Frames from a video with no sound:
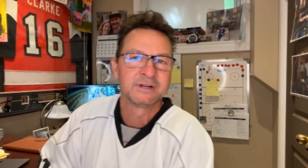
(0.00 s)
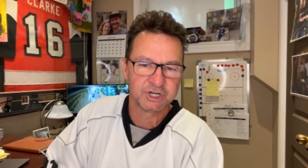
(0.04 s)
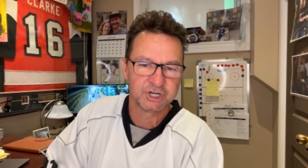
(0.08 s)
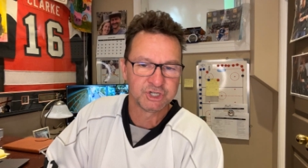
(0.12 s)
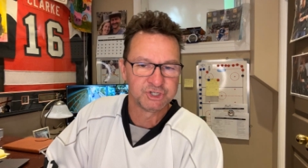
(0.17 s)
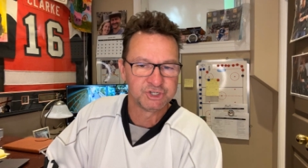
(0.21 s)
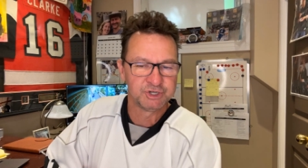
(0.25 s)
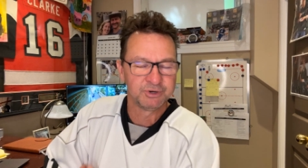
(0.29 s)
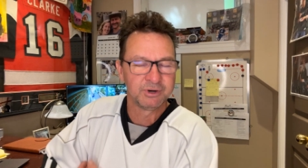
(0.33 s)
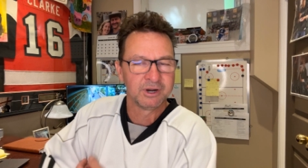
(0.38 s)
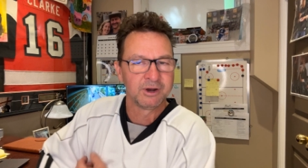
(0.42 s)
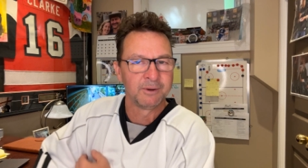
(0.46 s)
How
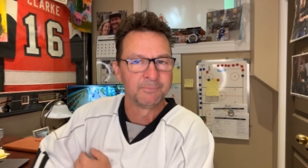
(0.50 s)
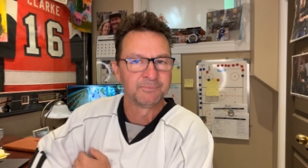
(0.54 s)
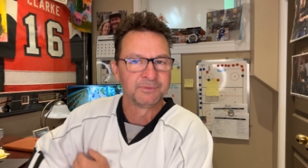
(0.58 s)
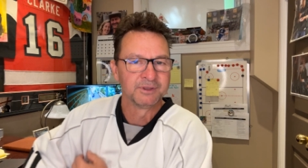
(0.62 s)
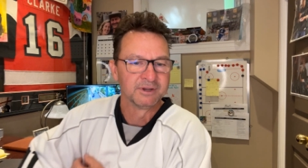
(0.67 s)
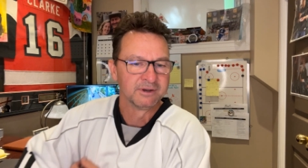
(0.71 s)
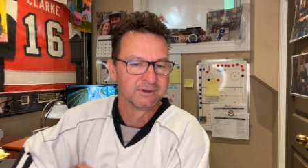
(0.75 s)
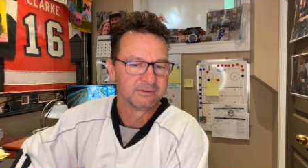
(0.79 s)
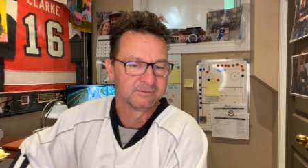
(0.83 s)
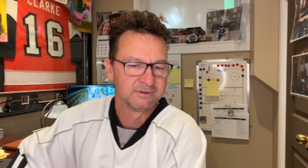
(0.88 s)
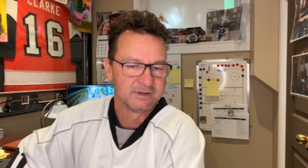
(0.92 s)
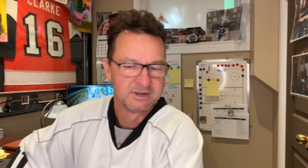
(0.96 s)
did you help
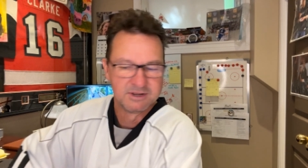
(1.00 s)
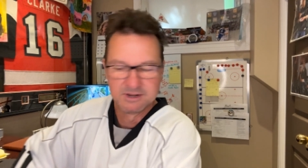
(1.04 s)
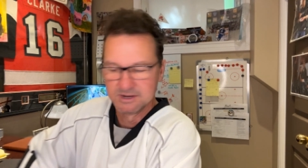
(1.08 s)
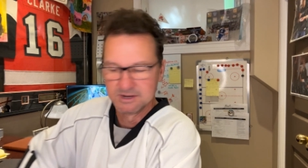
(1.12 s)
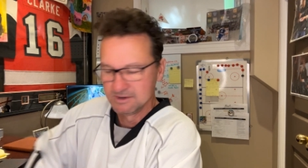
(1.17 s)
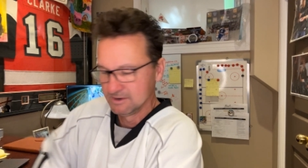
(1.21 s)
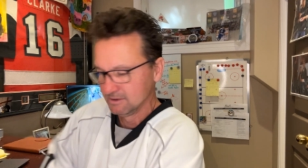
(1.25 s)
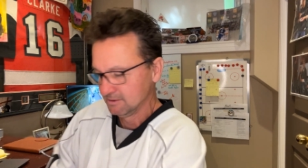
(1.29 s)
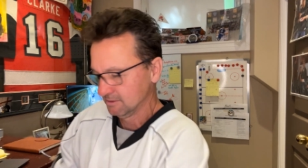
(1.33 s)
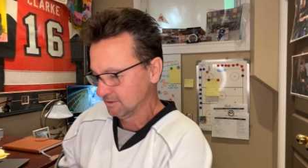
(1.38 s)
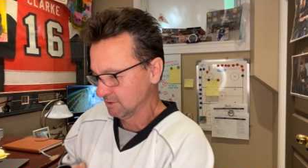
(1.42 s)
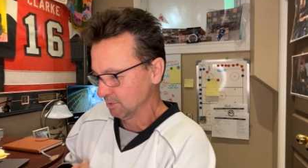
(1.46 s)
the,
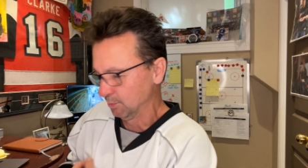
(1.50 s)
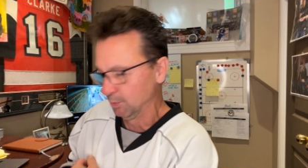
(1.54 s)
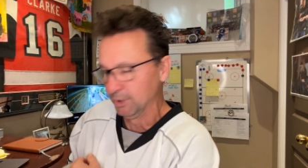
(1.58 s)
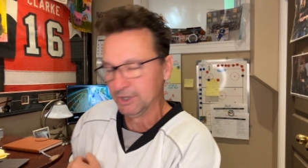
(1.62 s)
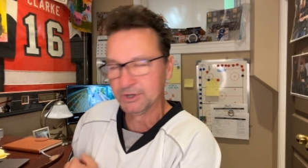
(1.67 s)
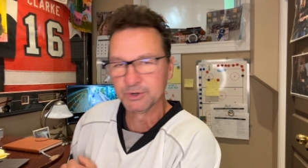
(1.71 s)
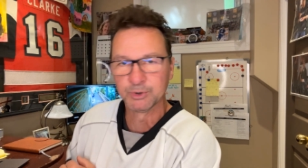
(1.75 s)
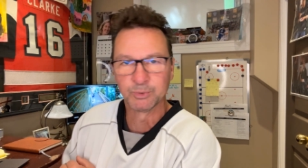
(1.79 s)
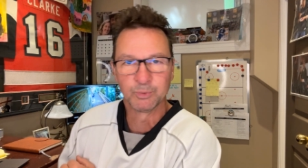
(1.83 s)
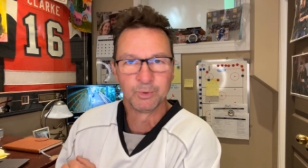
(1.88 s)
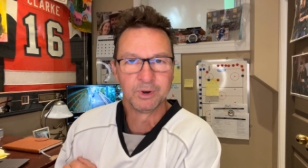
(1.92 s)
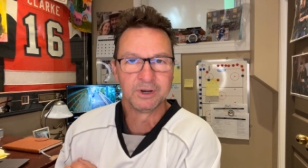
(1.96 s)
the
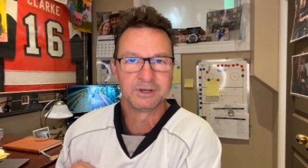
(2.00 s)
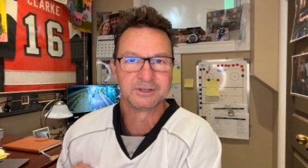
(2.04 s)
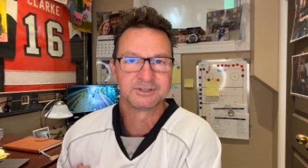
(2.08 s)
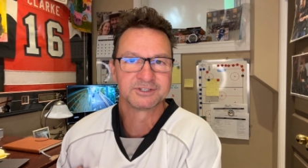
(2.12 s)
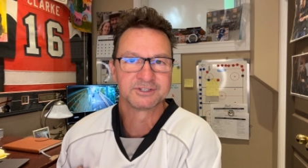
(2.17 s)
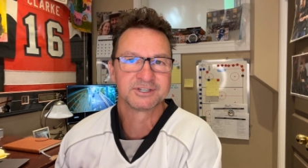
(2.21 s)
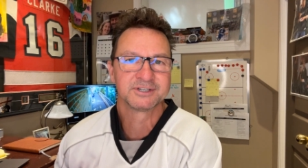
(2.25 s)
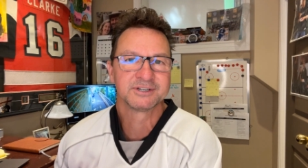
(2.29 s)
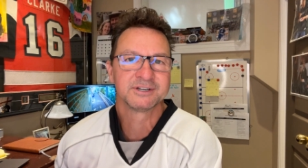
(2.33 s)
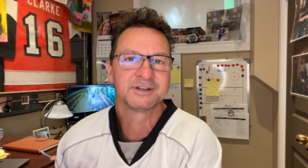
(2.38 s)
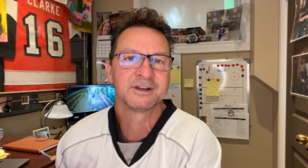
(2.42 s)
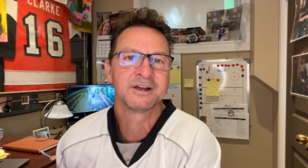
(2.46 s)
weaker
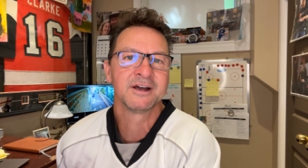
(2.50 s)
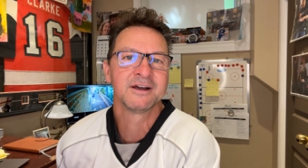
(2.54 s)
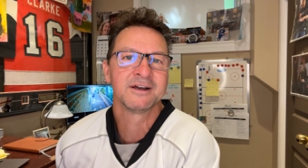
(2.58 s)
ones,